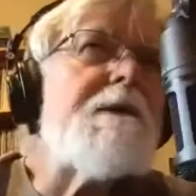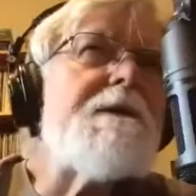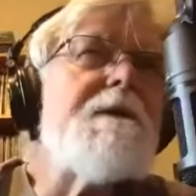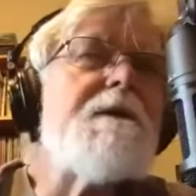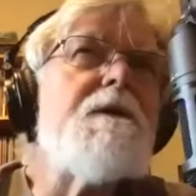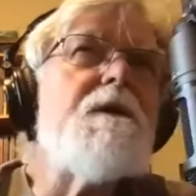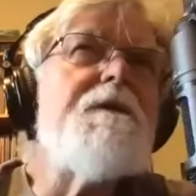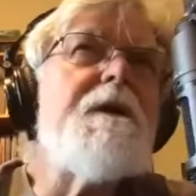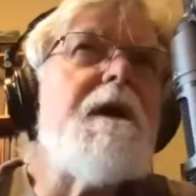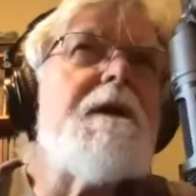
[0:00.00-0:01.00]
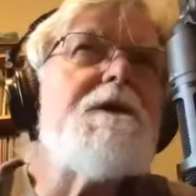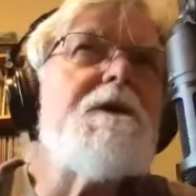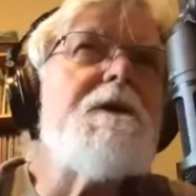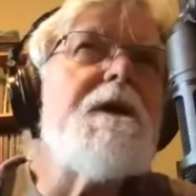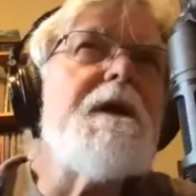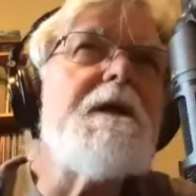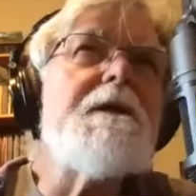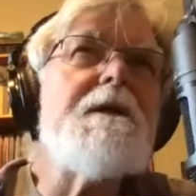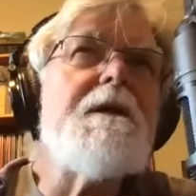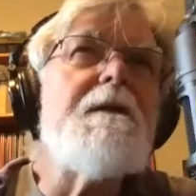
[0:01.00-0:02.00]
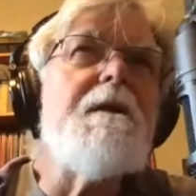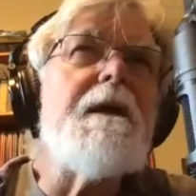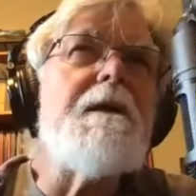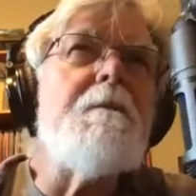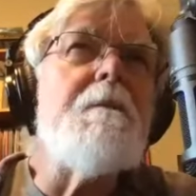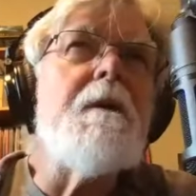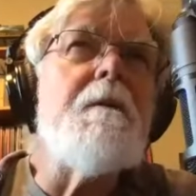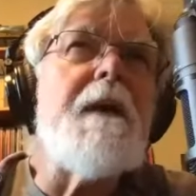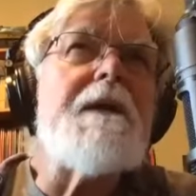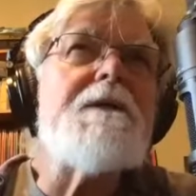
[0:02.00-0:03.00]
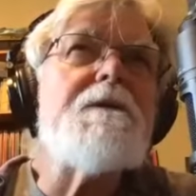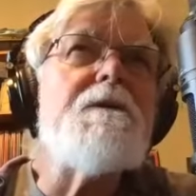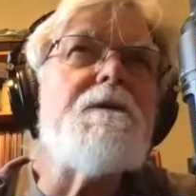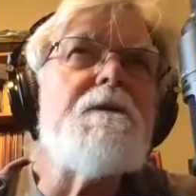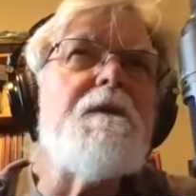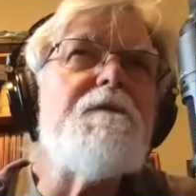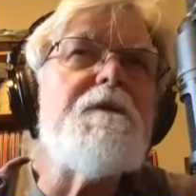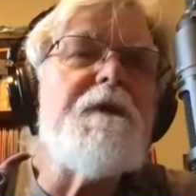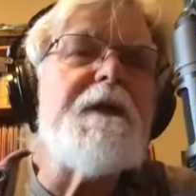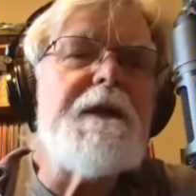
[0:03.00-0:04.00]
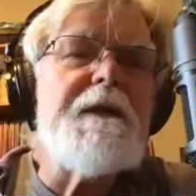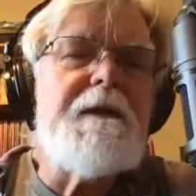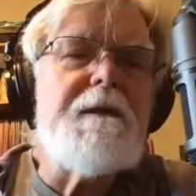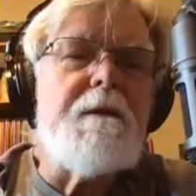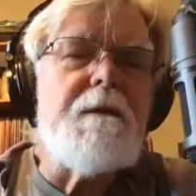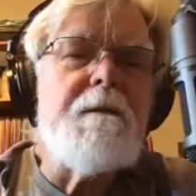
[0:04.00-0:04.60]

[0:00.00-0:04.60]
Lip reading: What's the certification you get? Is it like a Master of Divinity, or?